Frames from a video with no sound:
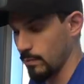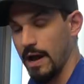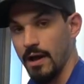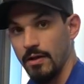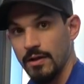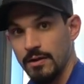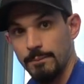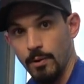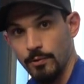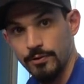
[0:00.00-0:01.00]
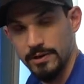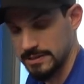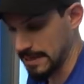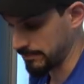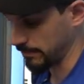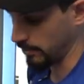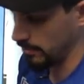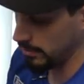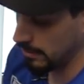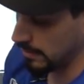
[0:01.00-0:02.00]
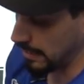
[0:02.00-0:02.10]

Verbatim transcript: well. Both are acceptable.